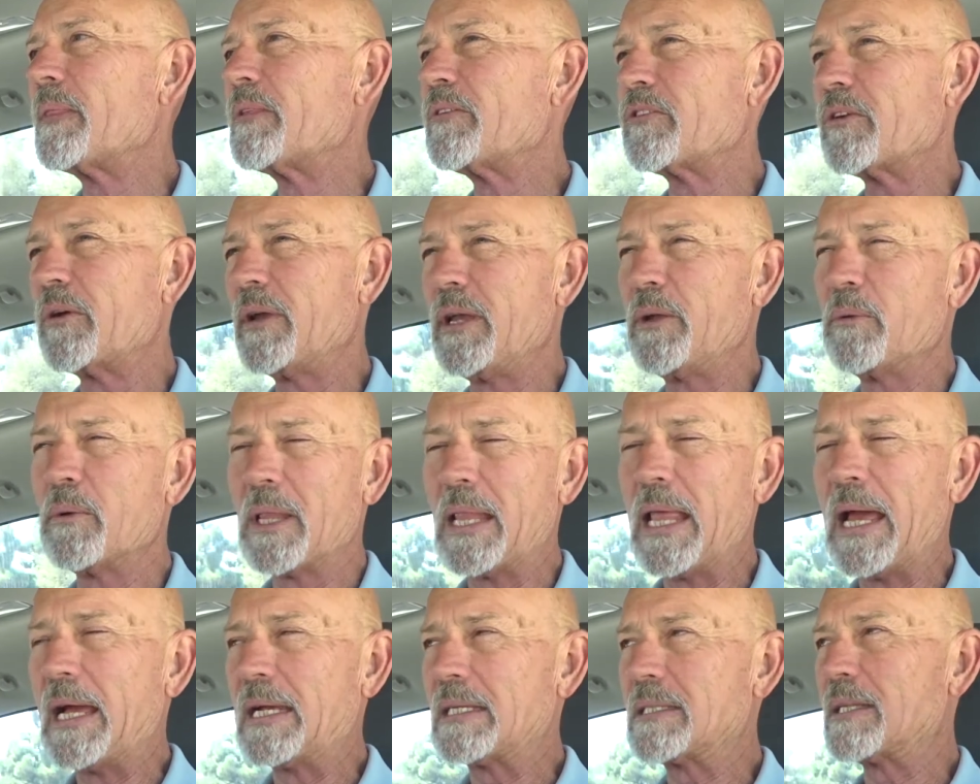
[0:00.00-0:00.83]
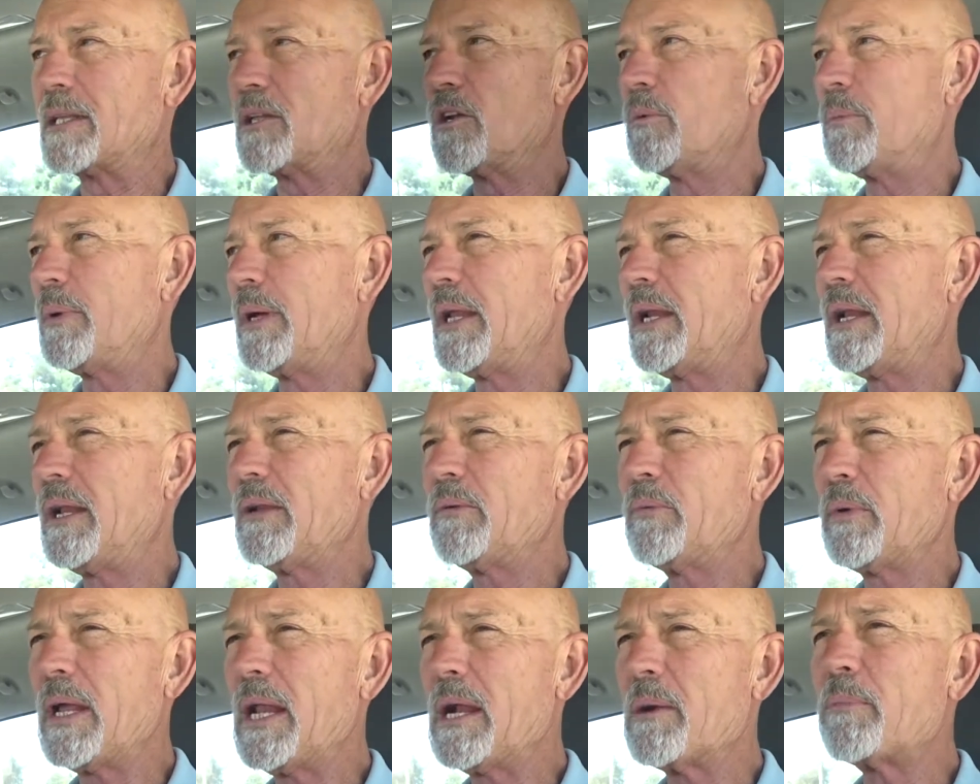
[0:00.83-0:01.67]
So he relaxed a little bit,
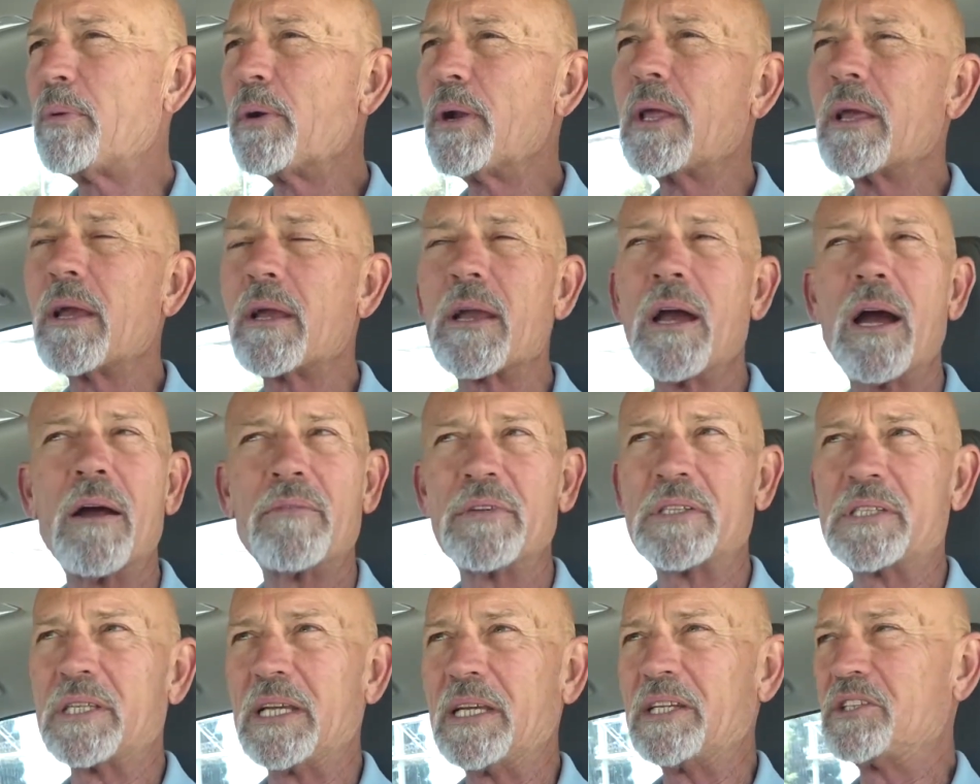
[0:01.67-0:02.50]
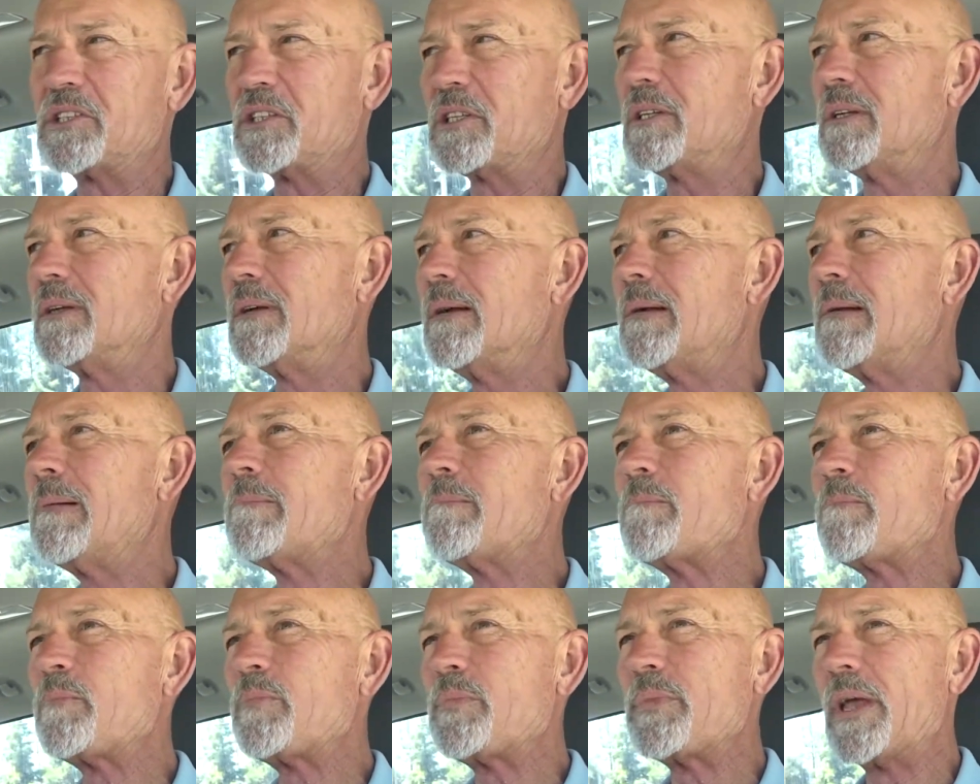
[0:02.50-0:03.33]
and we had a pretty good conversation.
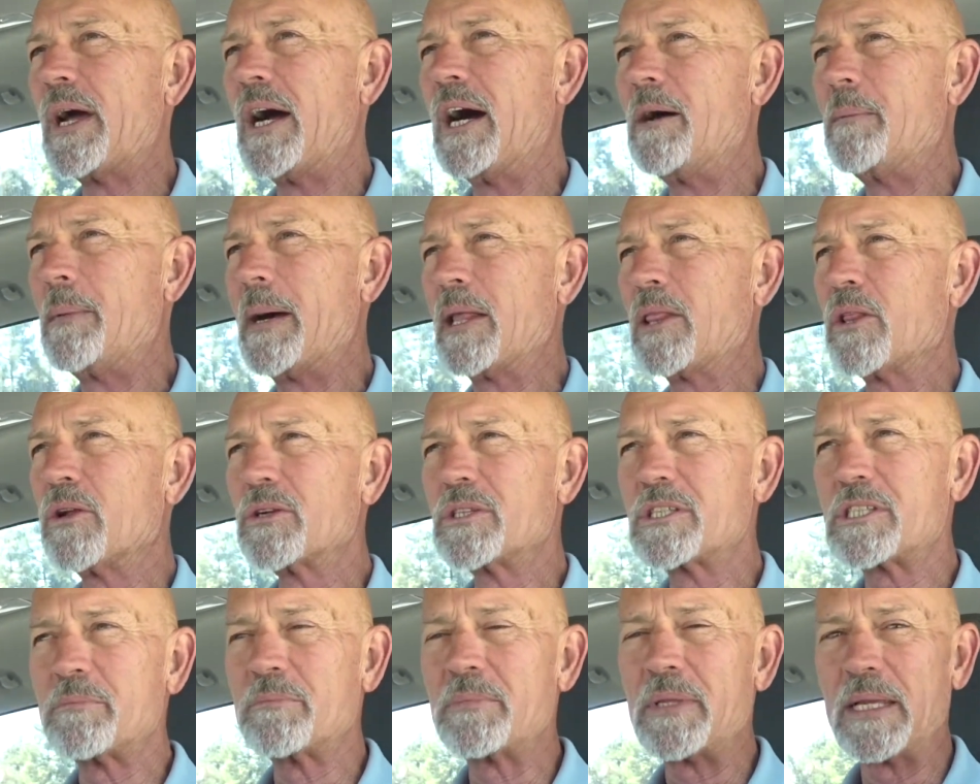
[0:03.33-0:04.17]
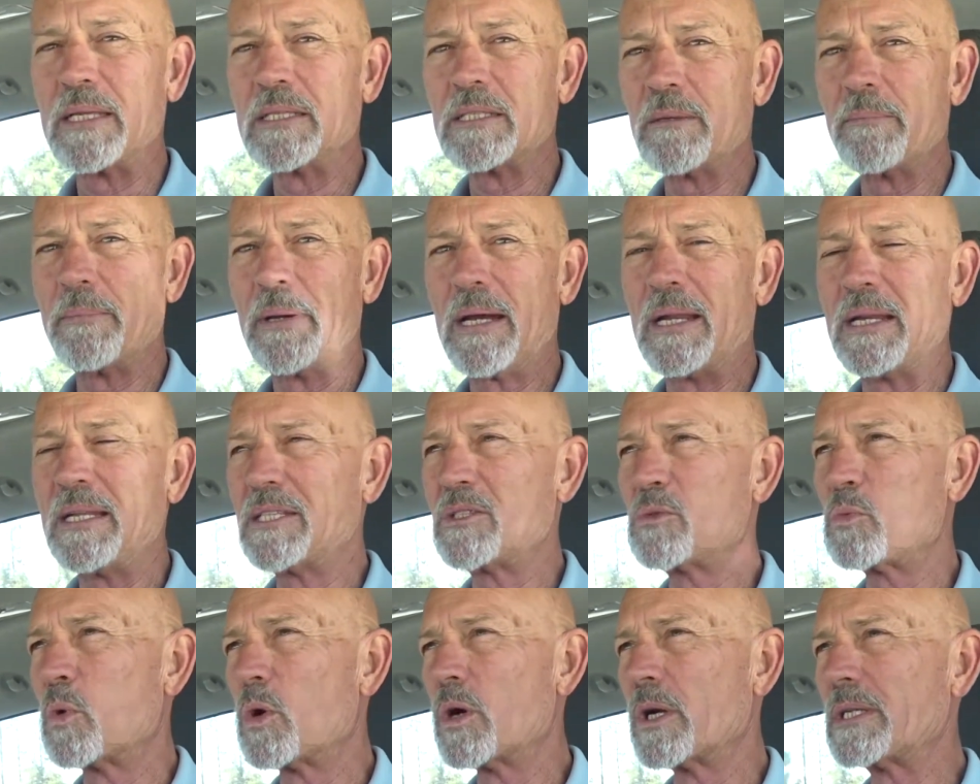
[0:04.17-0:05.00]
I learned some things about
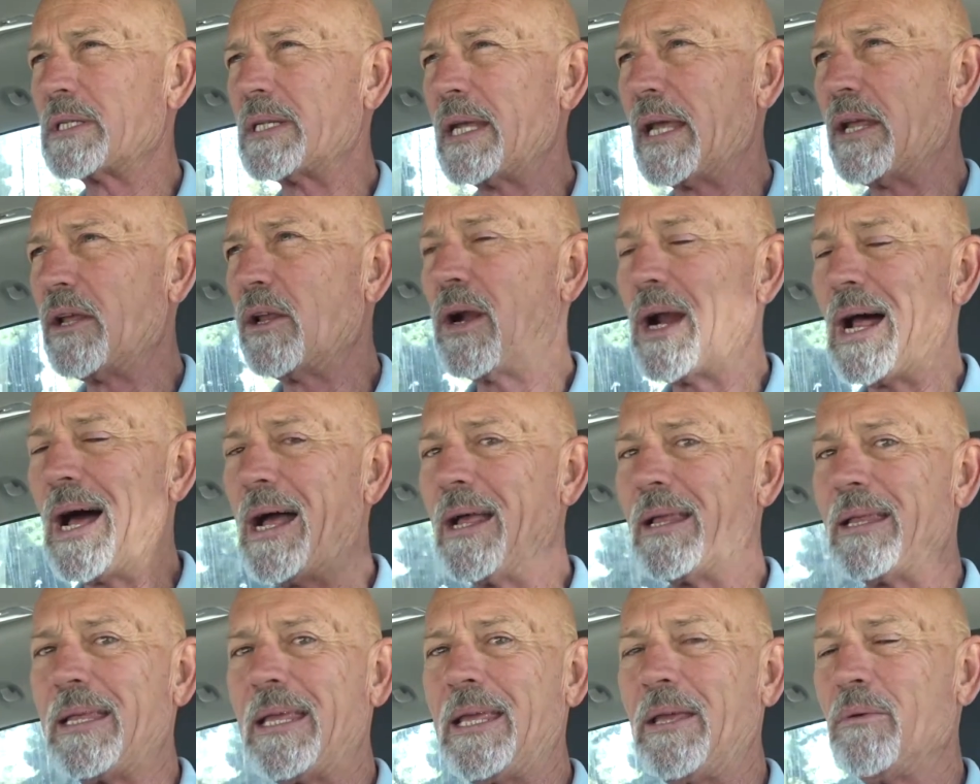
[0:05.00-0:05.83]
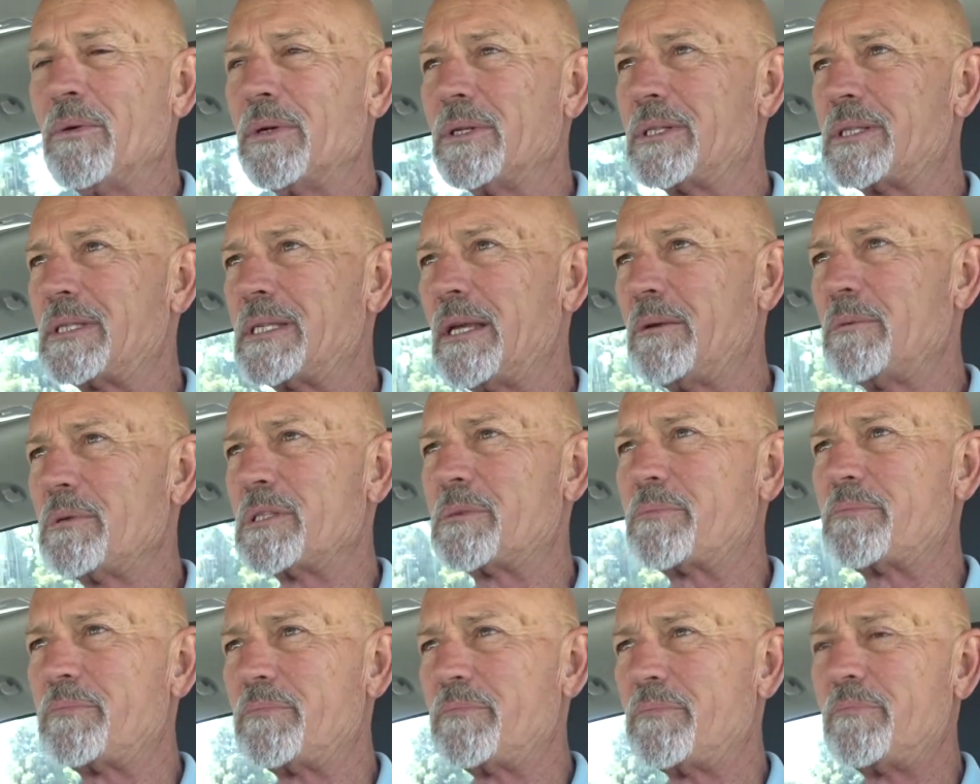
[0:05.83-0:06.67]
his workday. You know, he was
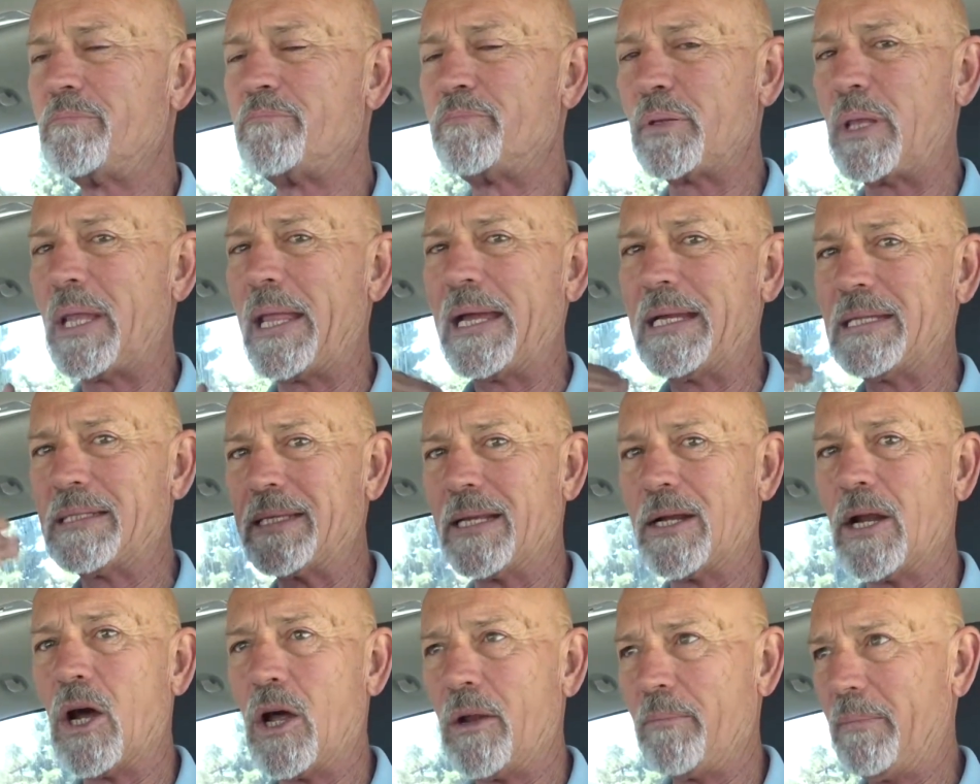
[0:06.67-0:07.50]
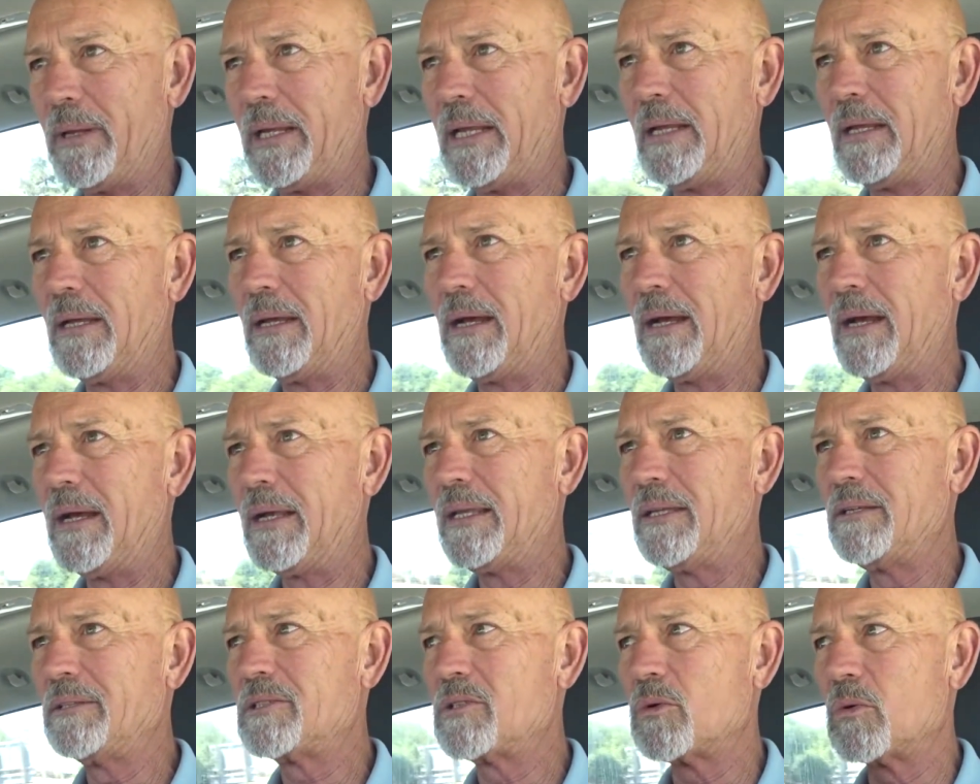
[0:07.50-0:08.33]
planted on me.
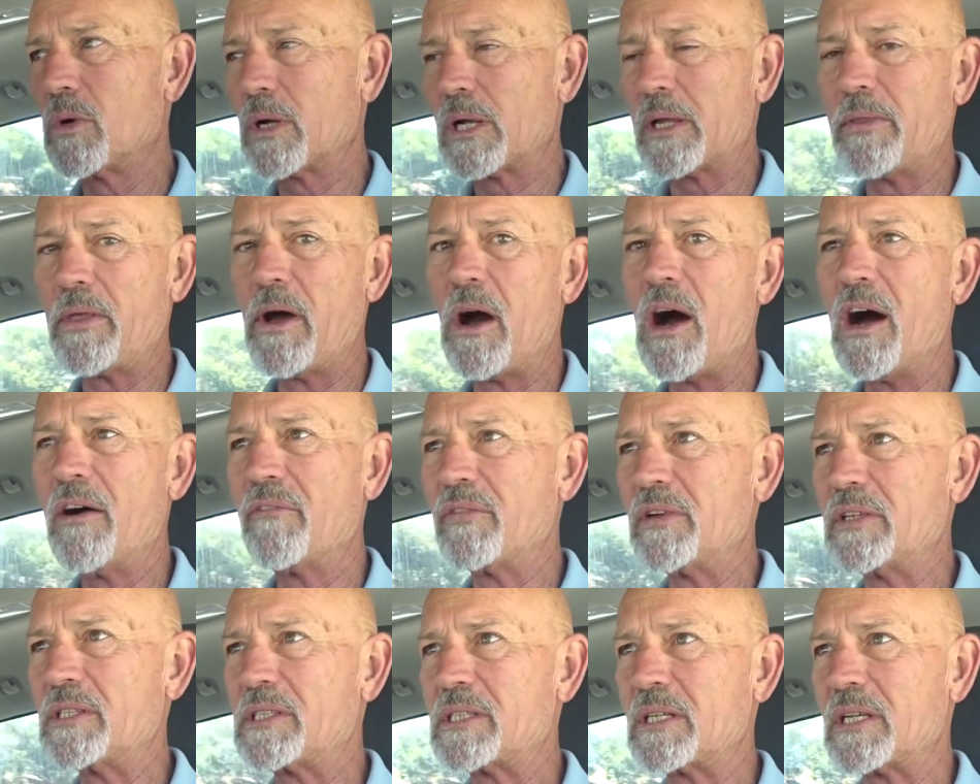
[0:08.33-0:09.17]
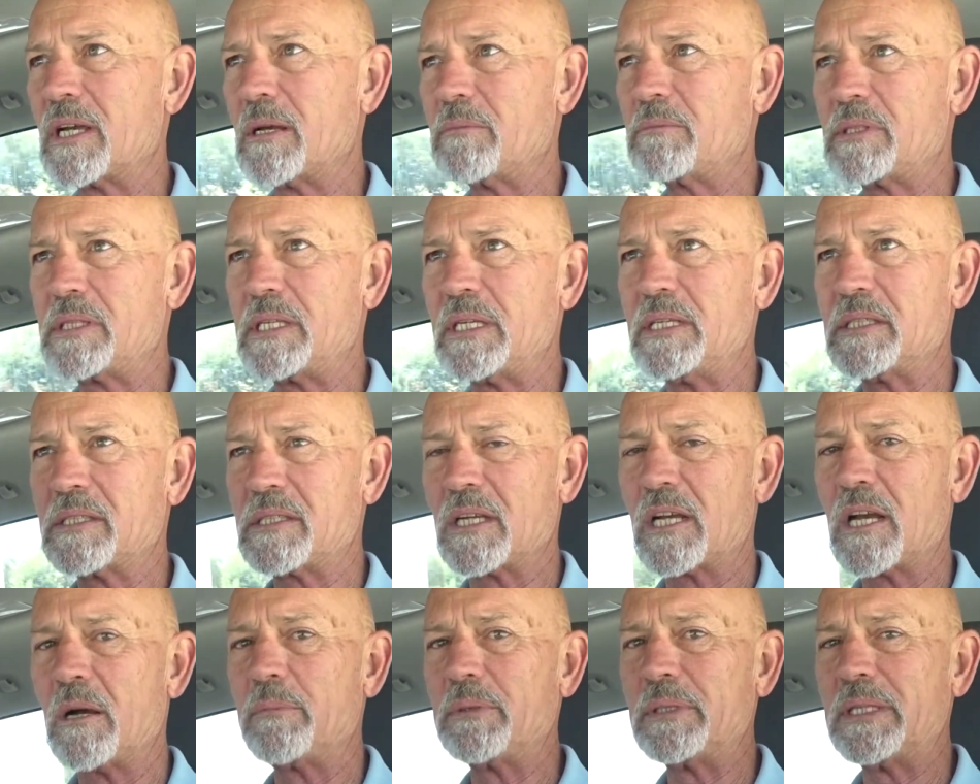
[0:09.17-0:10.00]
He used to work in the office and come see us
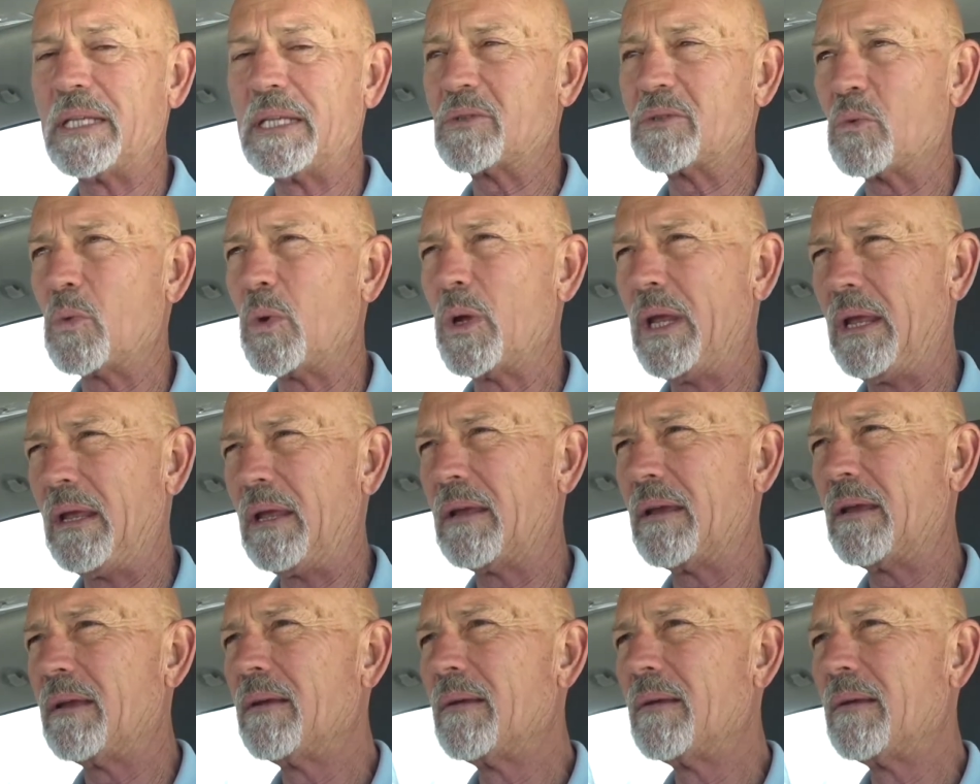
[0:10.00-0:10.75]
a couple a week.